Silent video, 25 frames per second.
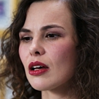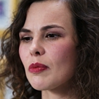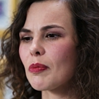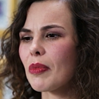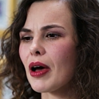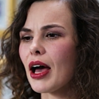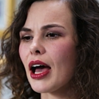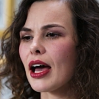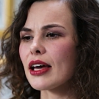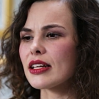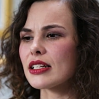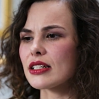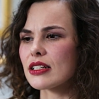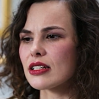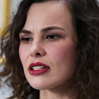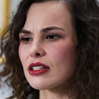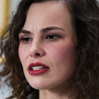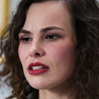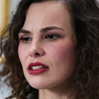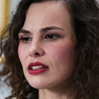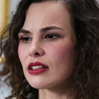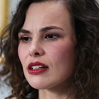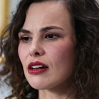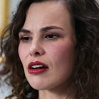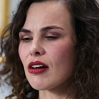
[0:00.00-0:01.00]
a
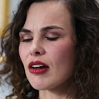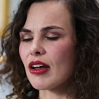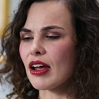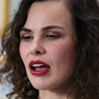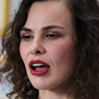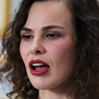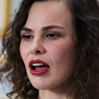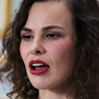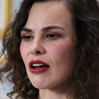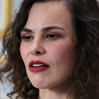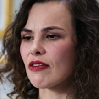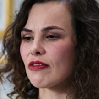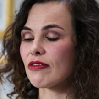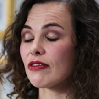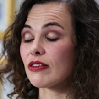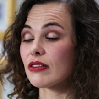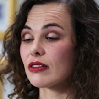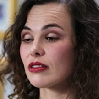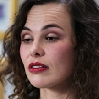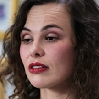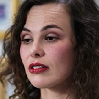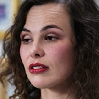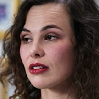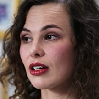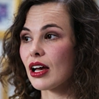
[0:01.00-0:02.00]
pattern that I have
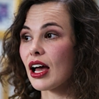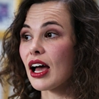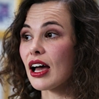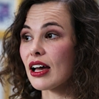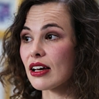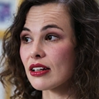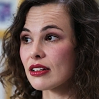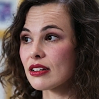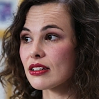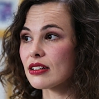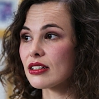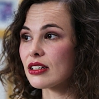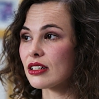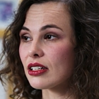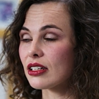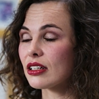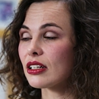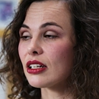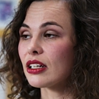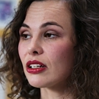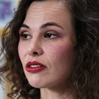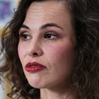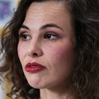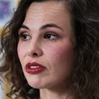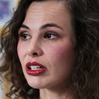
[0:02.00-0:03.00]
had
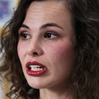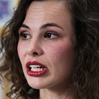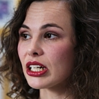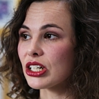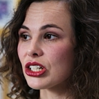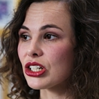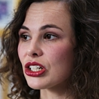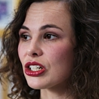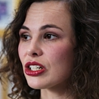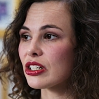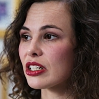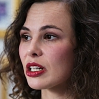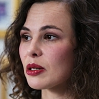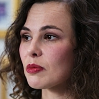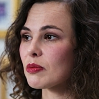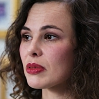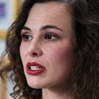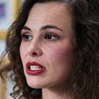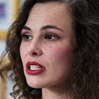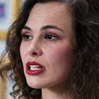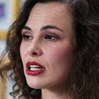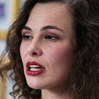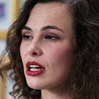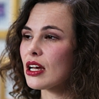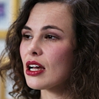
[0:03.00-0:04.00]
in
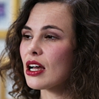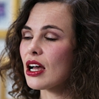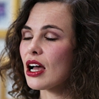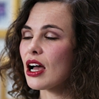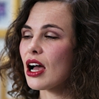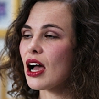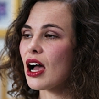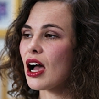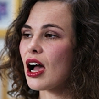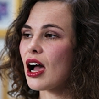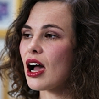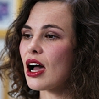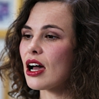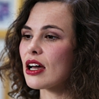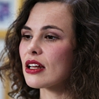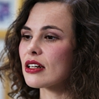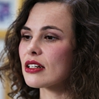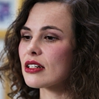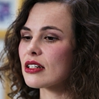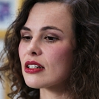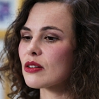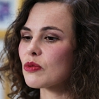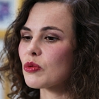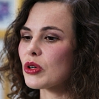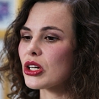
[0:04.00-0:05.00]
relationships,
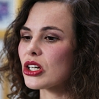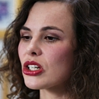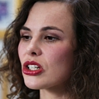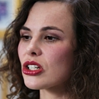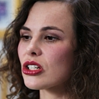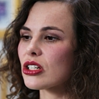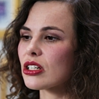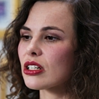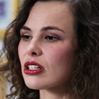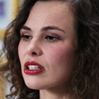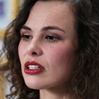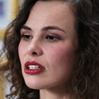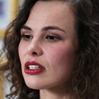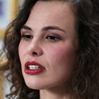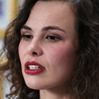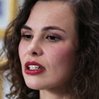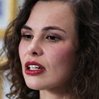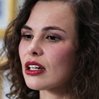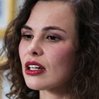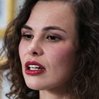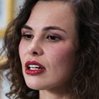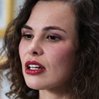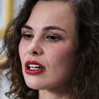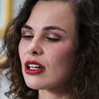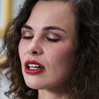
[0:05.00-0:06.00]
and which,
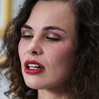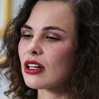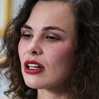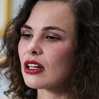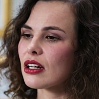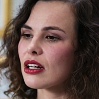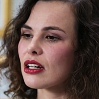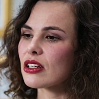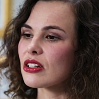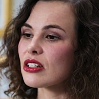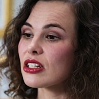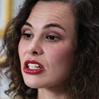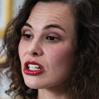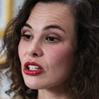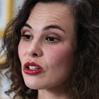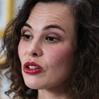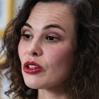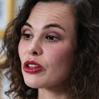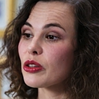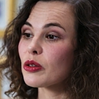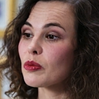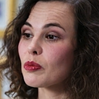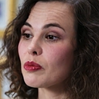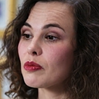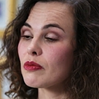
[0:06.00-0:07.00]

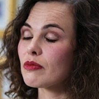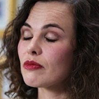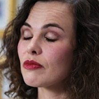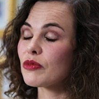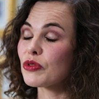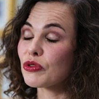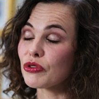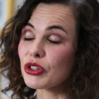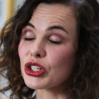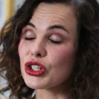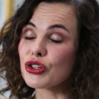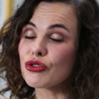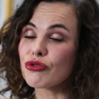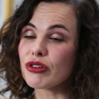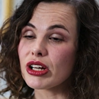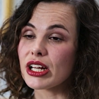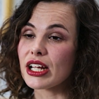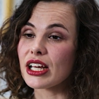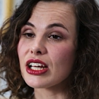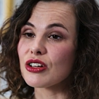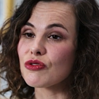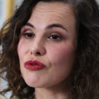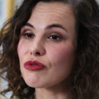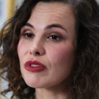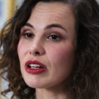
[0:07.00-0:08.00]
until the
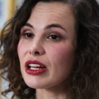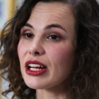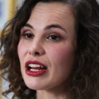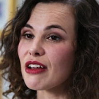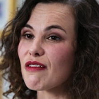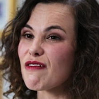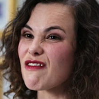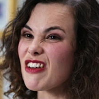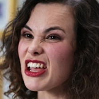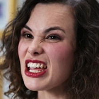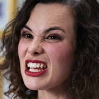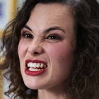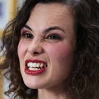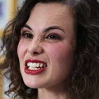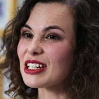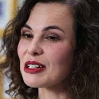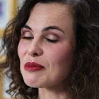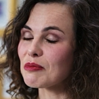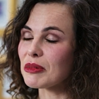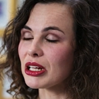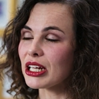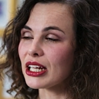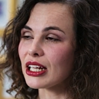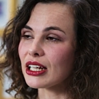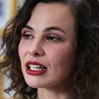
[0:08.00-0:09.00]
retreat, had really
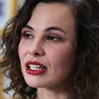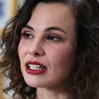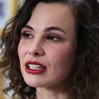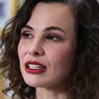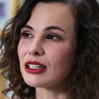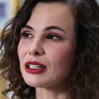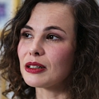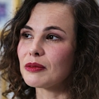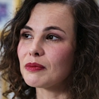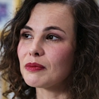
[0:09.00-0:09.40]
evaded me.